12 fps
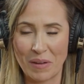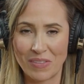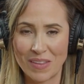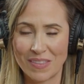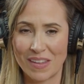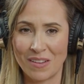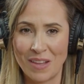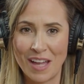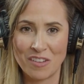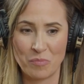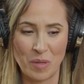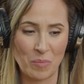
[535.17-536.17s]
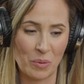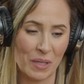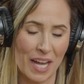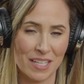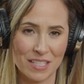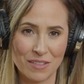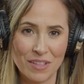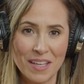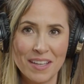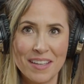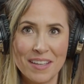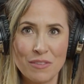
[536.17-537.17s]
I think that a lot of people kind of
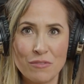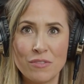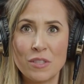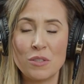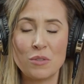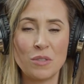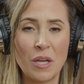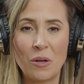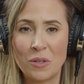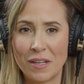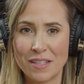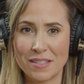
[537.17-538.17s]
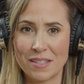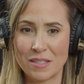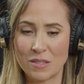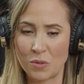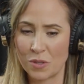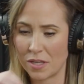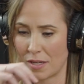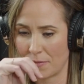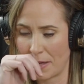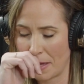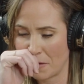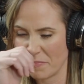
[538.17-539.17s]
view yoga as this sort
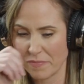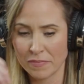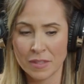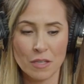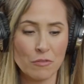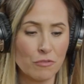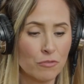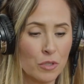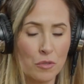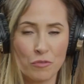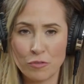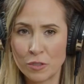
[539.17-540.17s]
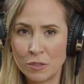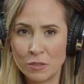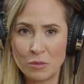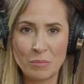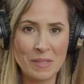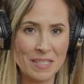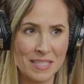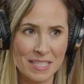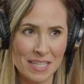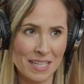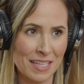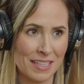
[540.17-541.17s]
of frou-frou
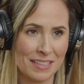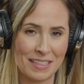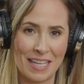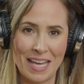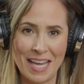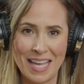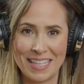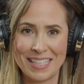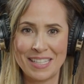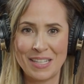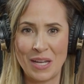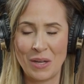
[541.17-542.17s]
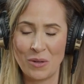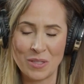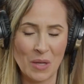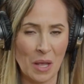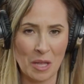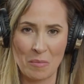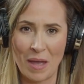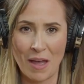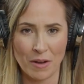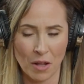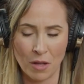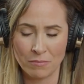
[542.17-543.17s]
mystic, it's all
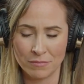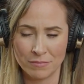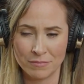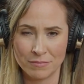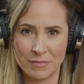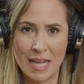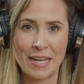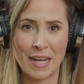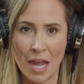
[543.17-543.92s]
about hum and